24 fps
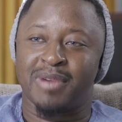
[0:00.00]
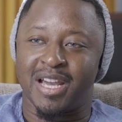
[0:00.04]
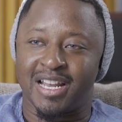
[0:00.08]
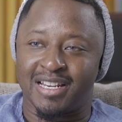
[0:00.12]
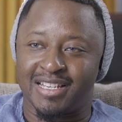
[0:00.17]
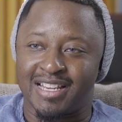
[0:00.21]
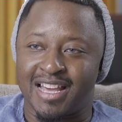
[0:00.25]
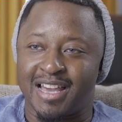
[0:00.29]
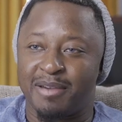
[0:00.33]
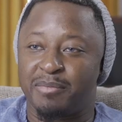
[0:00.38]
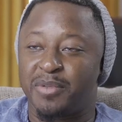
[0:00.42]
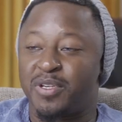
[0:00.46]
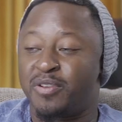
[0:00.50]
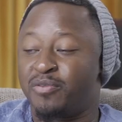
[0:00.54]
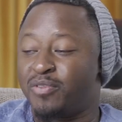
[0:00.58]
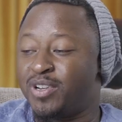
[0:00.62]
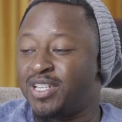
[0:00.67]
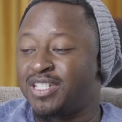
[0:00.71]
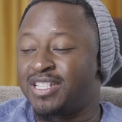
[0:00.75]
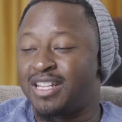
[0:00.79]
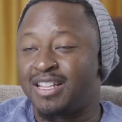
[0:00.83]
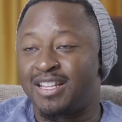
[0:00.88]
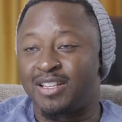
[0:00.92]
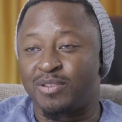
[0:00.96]
my time and you've
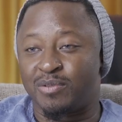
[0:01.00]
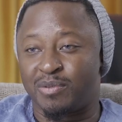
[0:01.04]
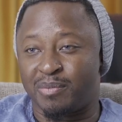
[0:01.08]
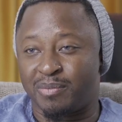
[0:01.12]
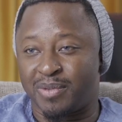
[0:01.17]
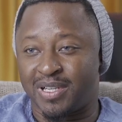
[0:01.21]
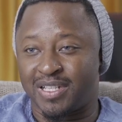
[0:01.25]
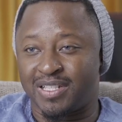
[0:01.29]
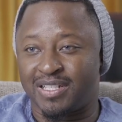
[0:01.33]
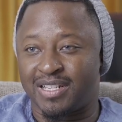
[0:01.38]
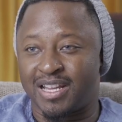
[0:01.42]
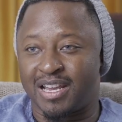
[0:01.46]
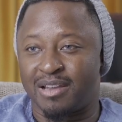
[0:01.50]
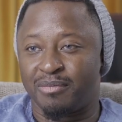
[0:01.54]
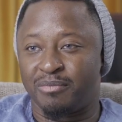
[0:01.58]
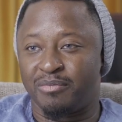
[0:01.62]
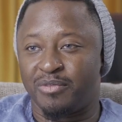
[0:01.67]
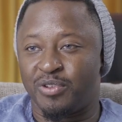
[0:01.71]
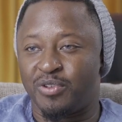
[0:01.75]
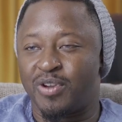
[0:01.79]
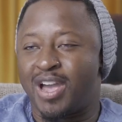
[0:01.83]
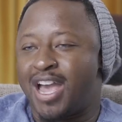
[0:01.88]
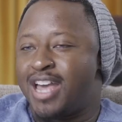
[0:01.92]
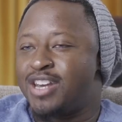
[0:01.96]
wasted this woman's time.
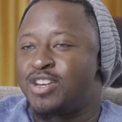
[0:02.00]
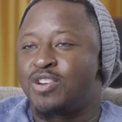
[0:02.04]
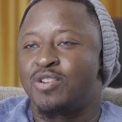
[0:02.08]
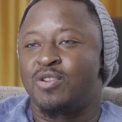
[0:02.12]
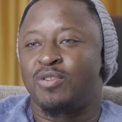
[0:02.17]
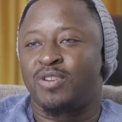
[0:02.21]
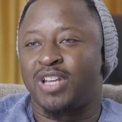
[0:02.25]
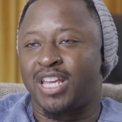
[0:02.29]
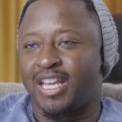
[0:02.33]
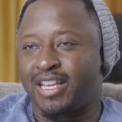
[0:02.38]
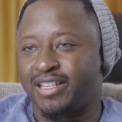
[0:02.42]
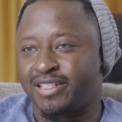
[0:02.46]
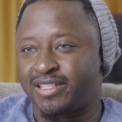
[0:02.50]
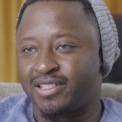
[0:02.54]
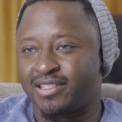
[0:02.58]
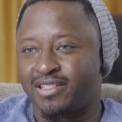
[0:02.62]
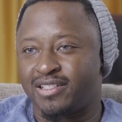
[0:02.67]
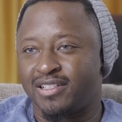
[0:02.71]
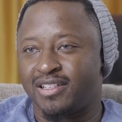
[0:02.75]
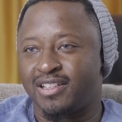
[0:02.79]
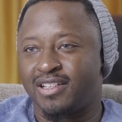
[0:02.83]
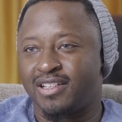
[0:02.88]
You had no case.